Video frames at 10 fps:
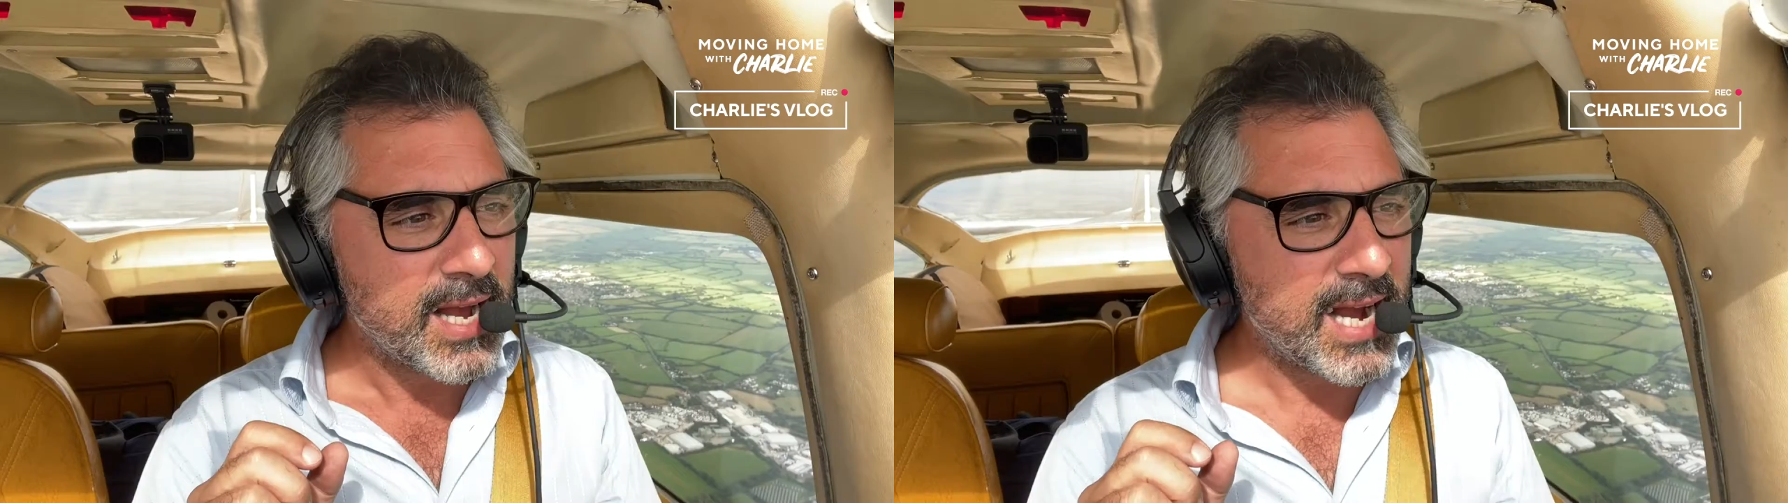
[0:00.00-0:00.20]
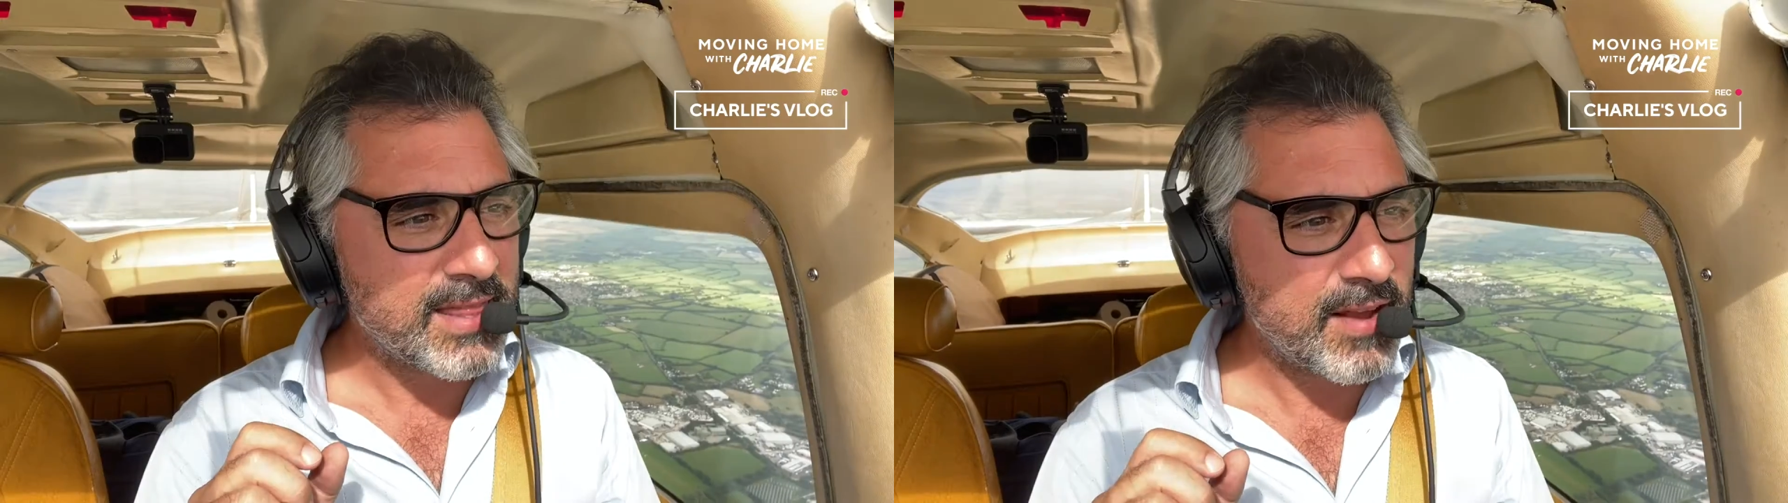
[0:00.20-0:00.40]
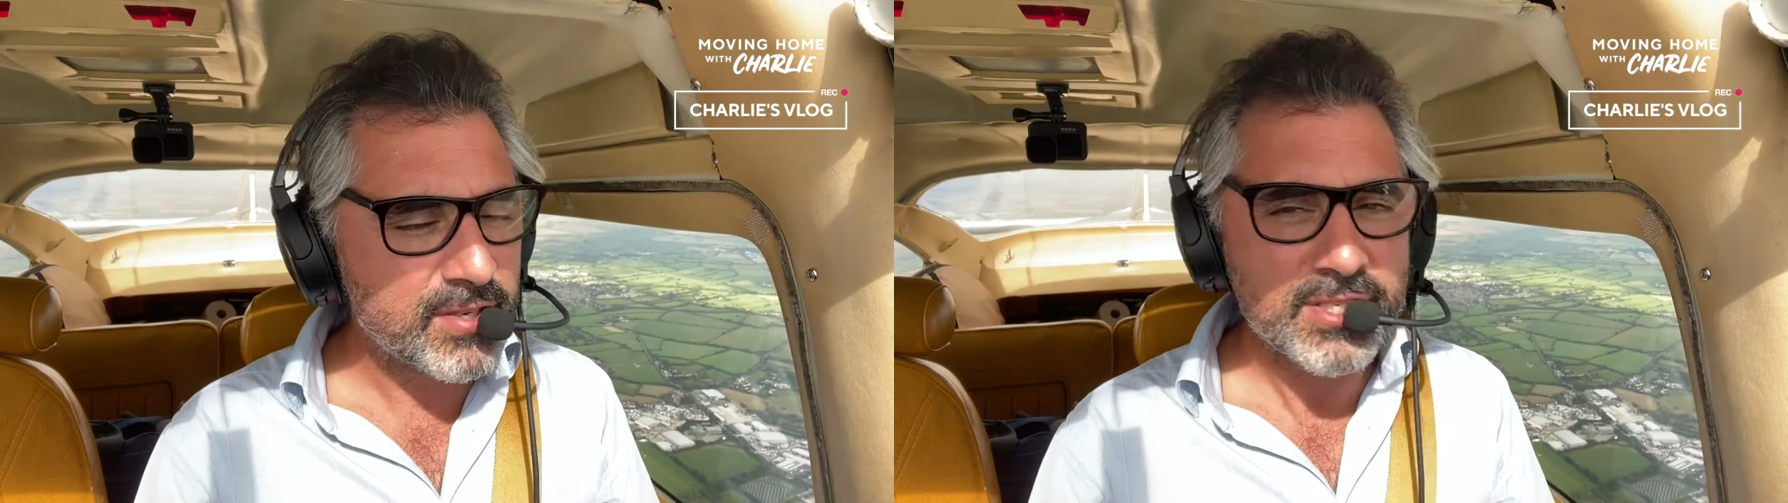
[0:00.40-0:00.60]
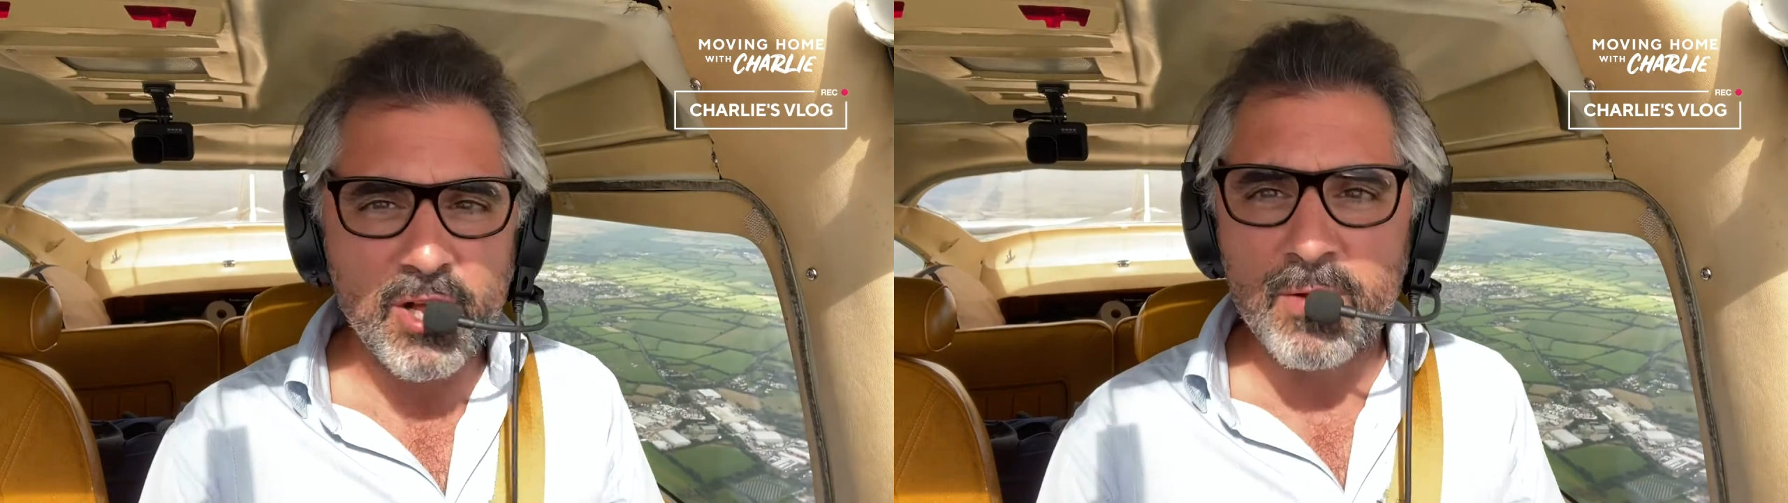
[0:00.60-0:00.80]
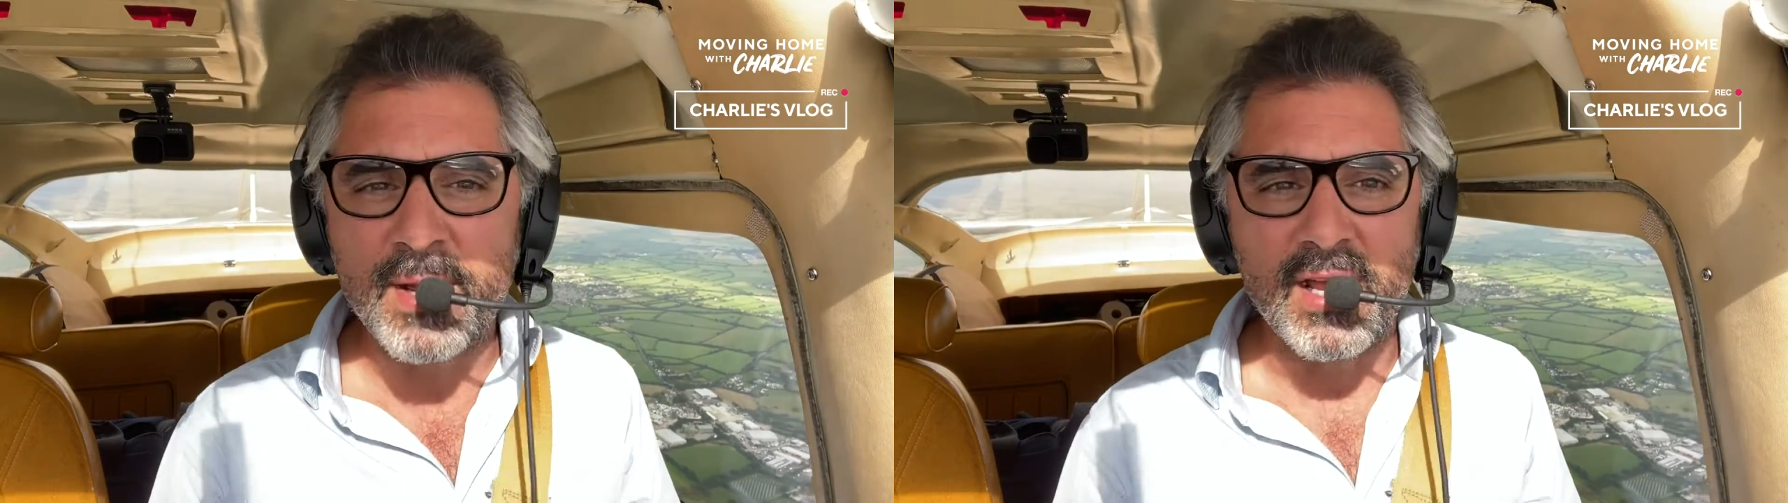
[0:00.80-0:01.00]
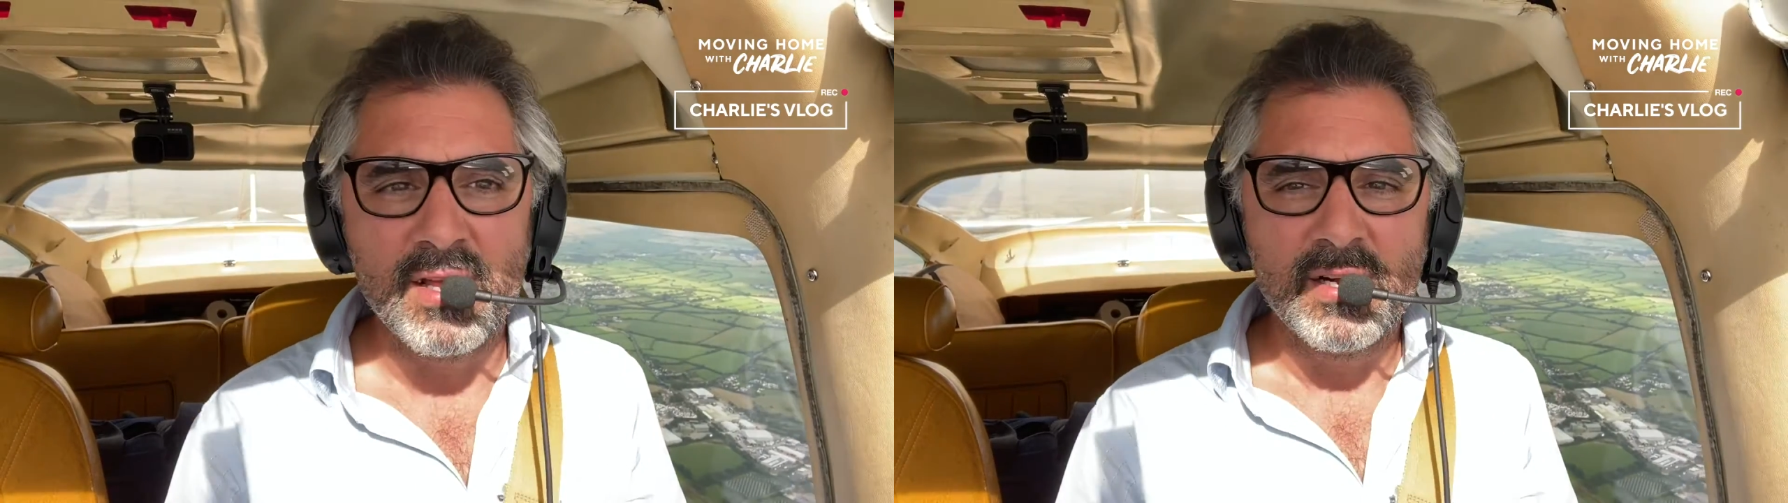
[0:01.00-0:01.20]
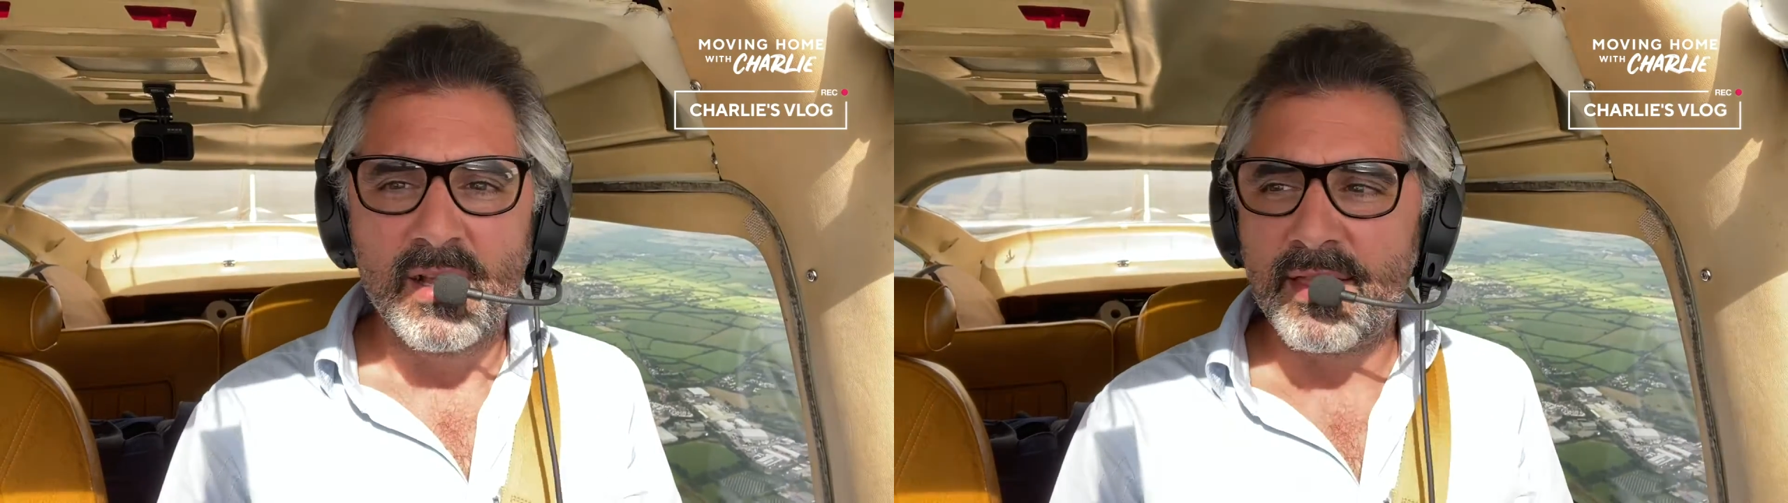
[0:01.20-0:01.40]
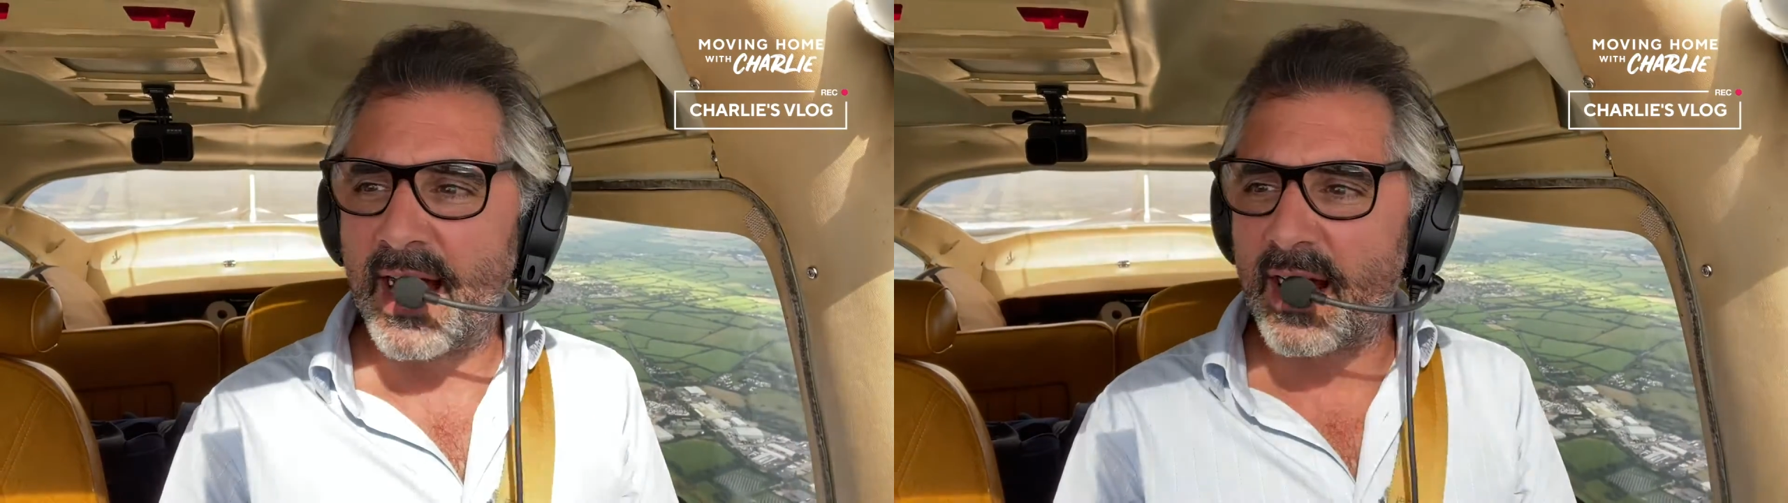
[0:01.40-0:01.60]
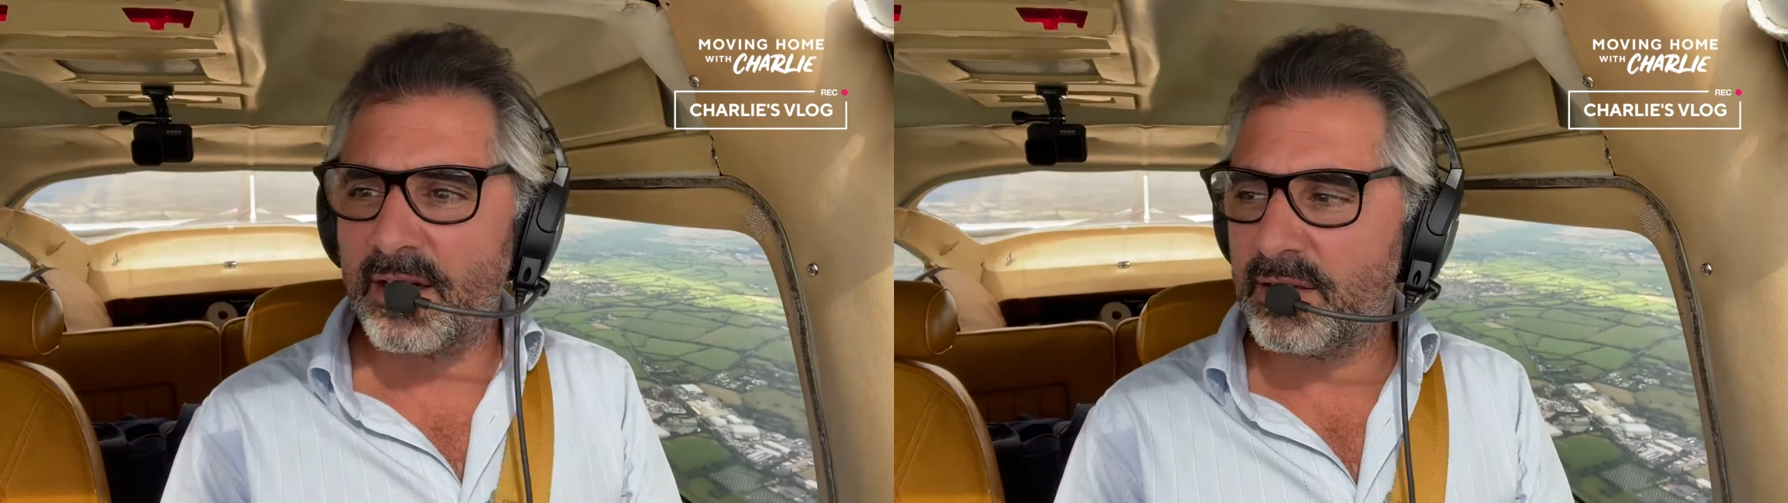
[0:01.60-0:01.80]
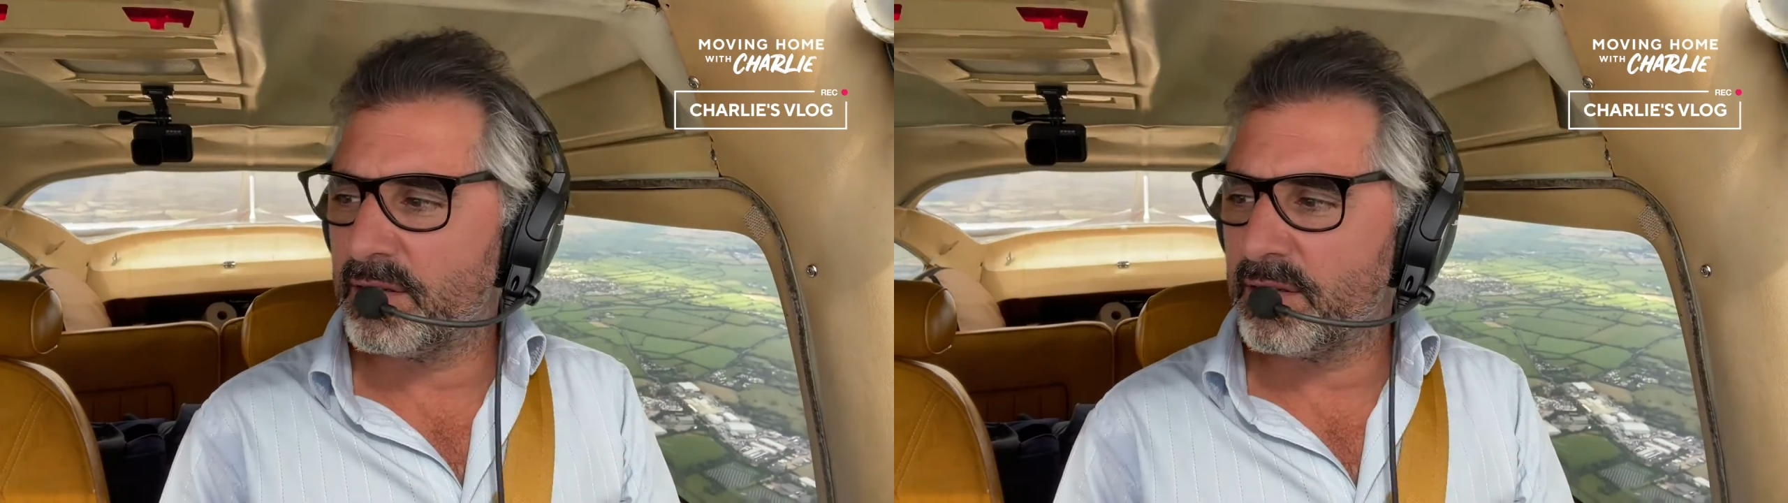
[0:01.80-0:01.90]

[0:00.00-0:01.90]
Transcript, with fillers: And they've just told me that